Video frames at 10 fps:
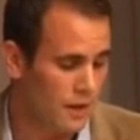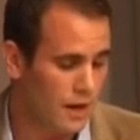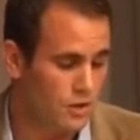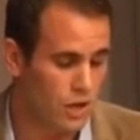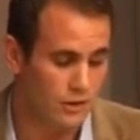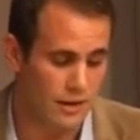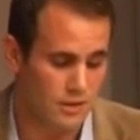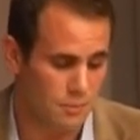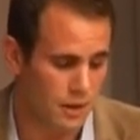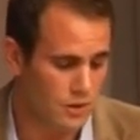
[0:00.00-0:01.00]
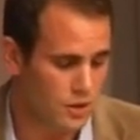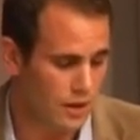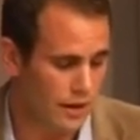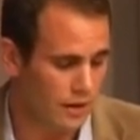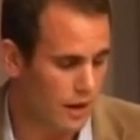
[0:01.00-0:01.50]
and Shanta has a PhD
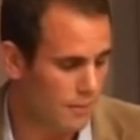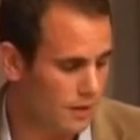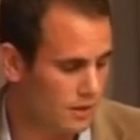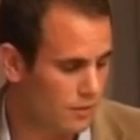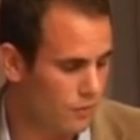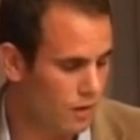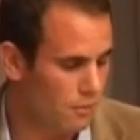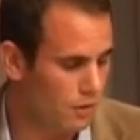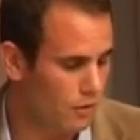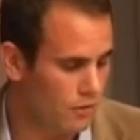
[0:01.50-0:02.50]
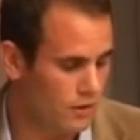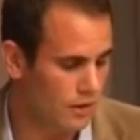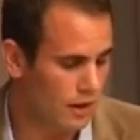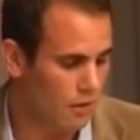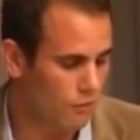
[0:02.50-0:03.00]
in economics from the University
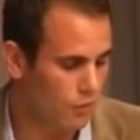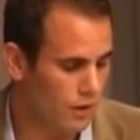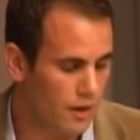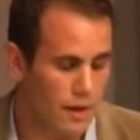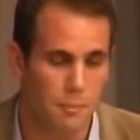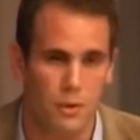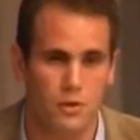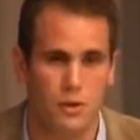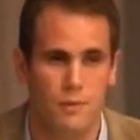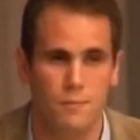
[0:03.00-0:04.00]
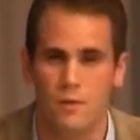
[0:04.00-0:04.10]
of California at Berkeley.